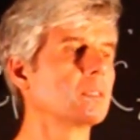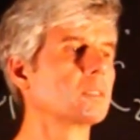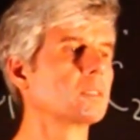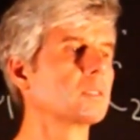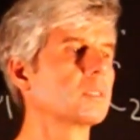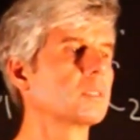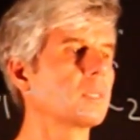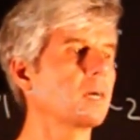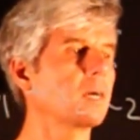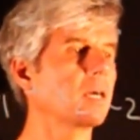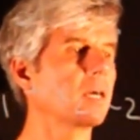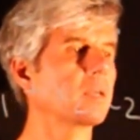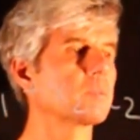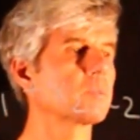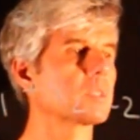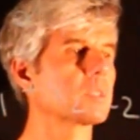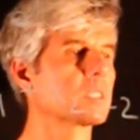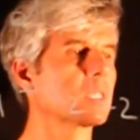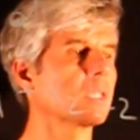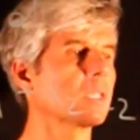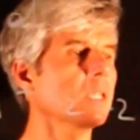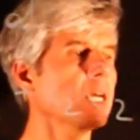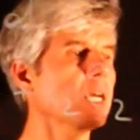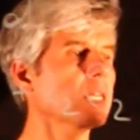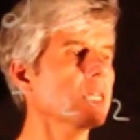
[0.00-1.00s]
times
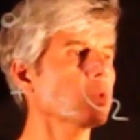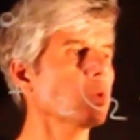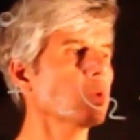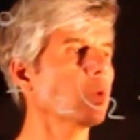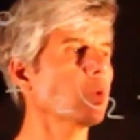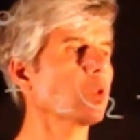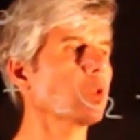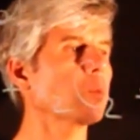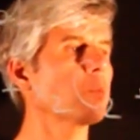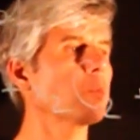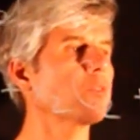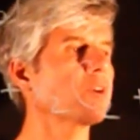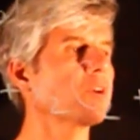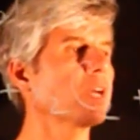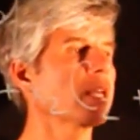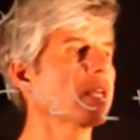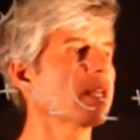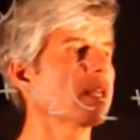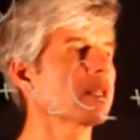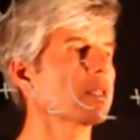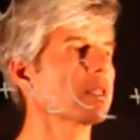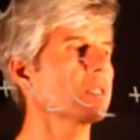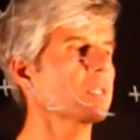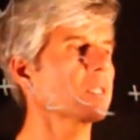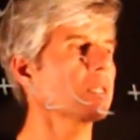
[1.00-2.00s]
the last column of A,
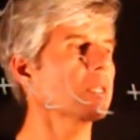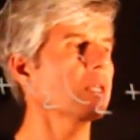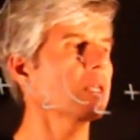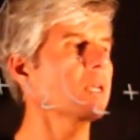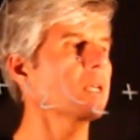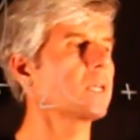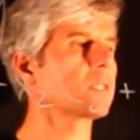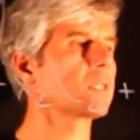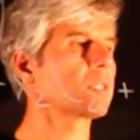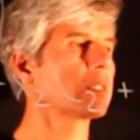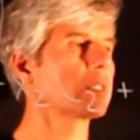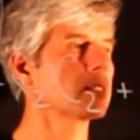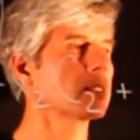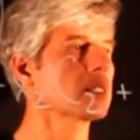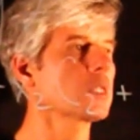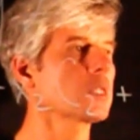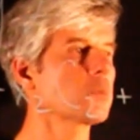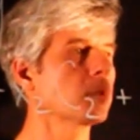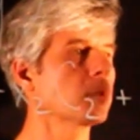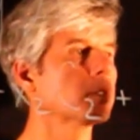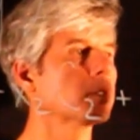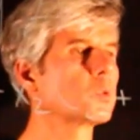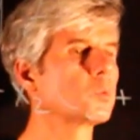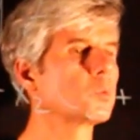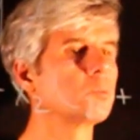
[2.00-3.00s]
and is
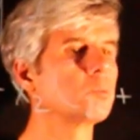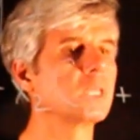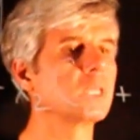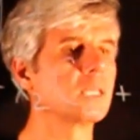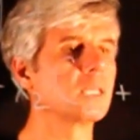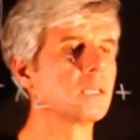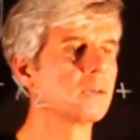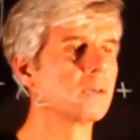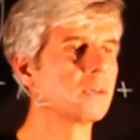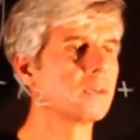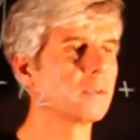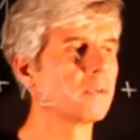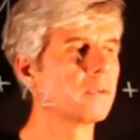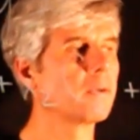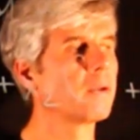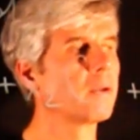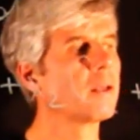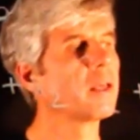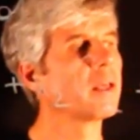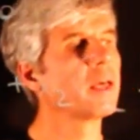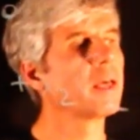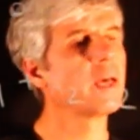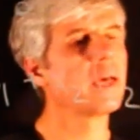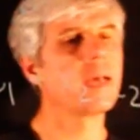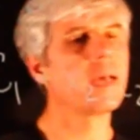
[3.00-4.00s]
equal to B.
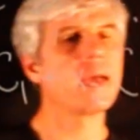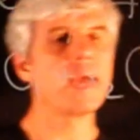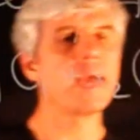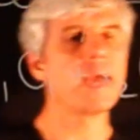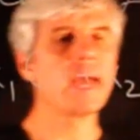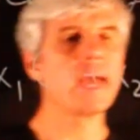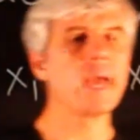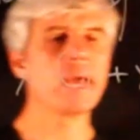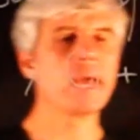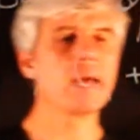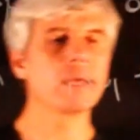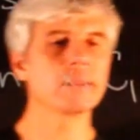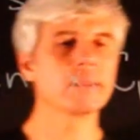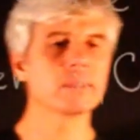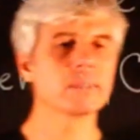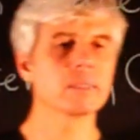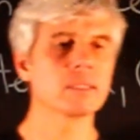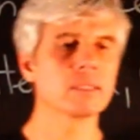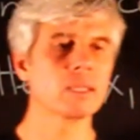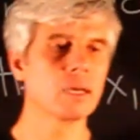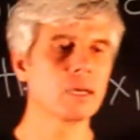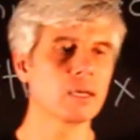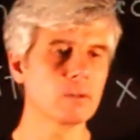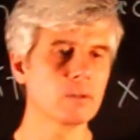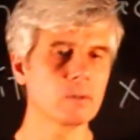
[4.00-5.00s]
And
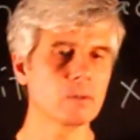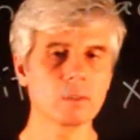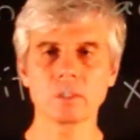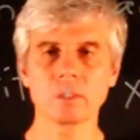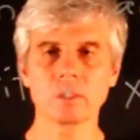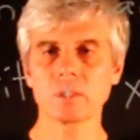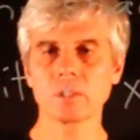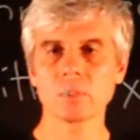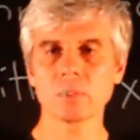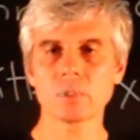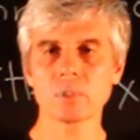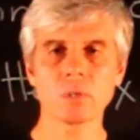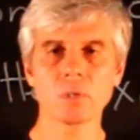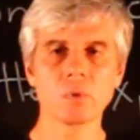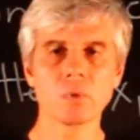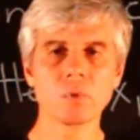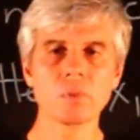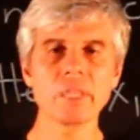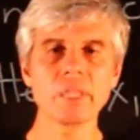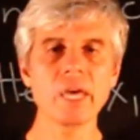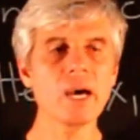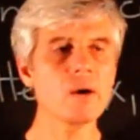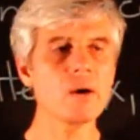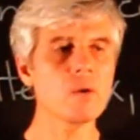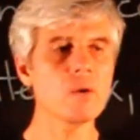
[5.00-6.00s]
so
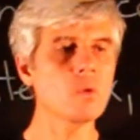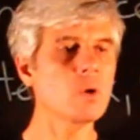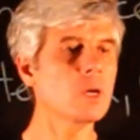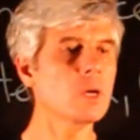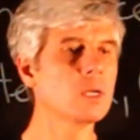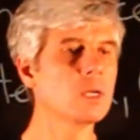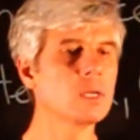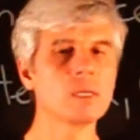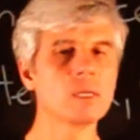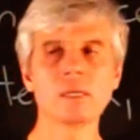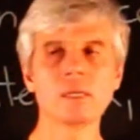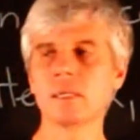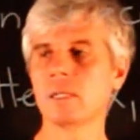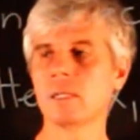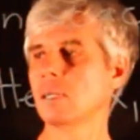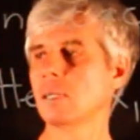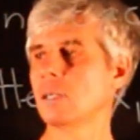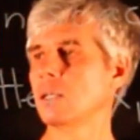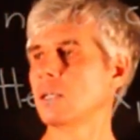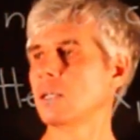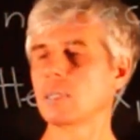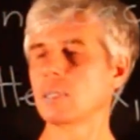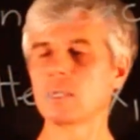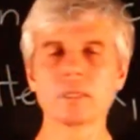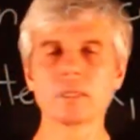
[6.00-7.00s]
now,
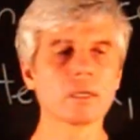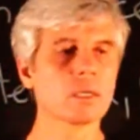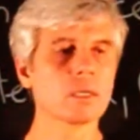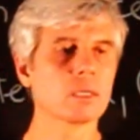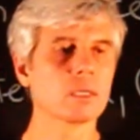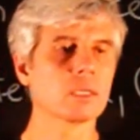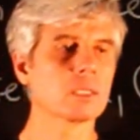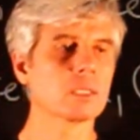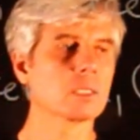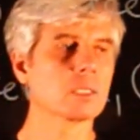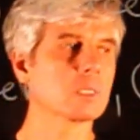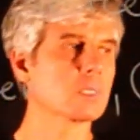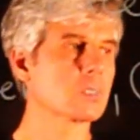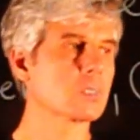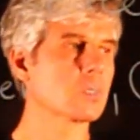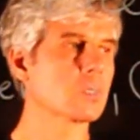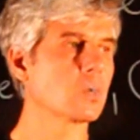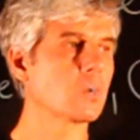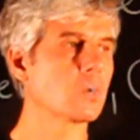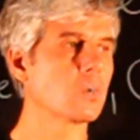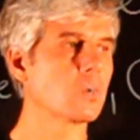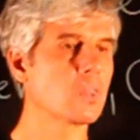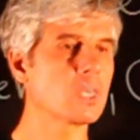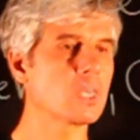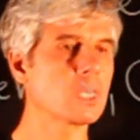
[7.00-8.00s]

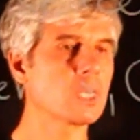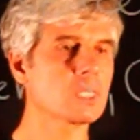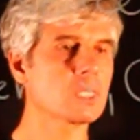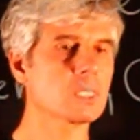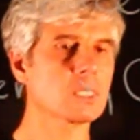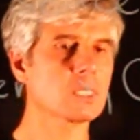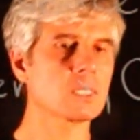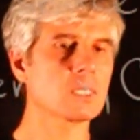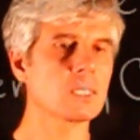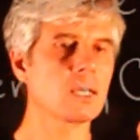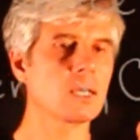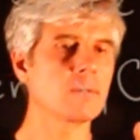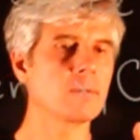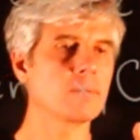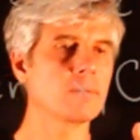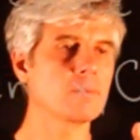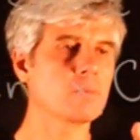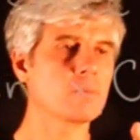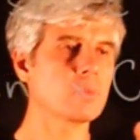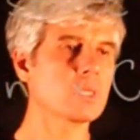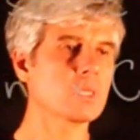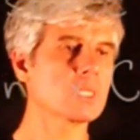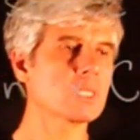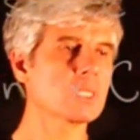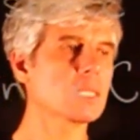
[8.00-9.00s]
so this
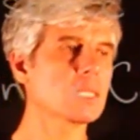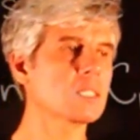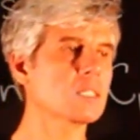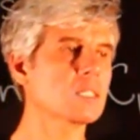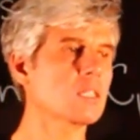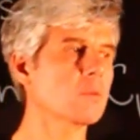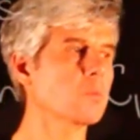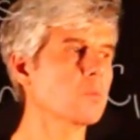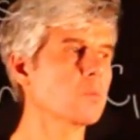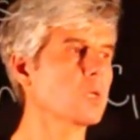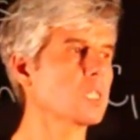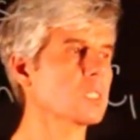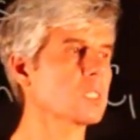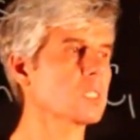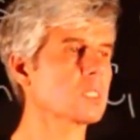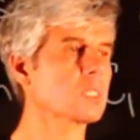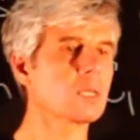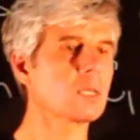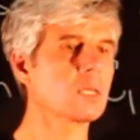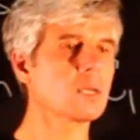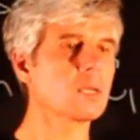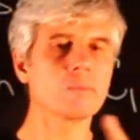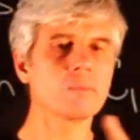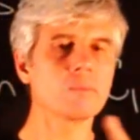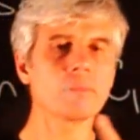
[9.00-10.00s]
system is
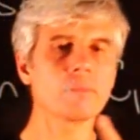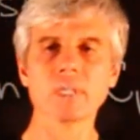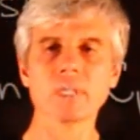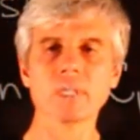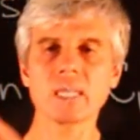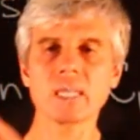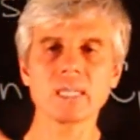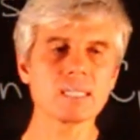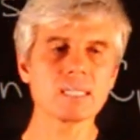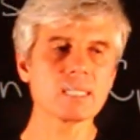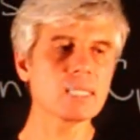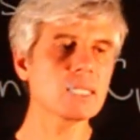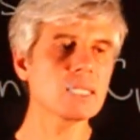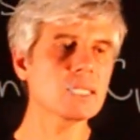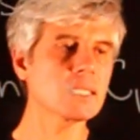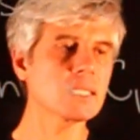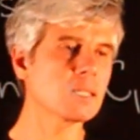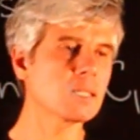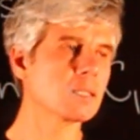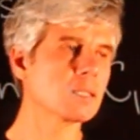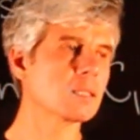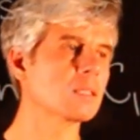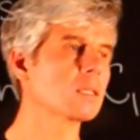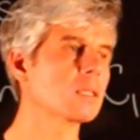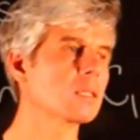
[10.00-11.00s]

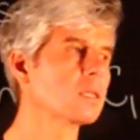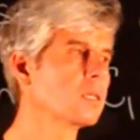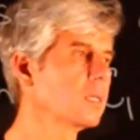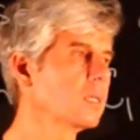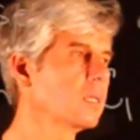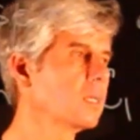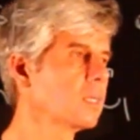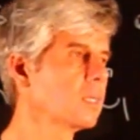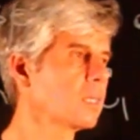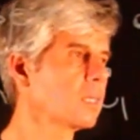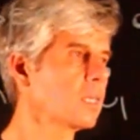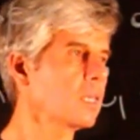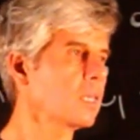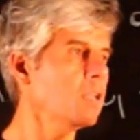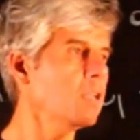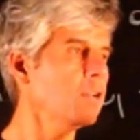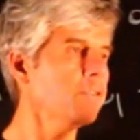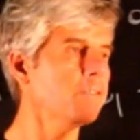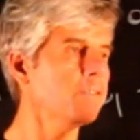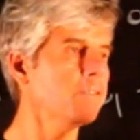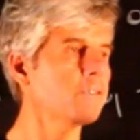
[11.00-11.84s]
consistent if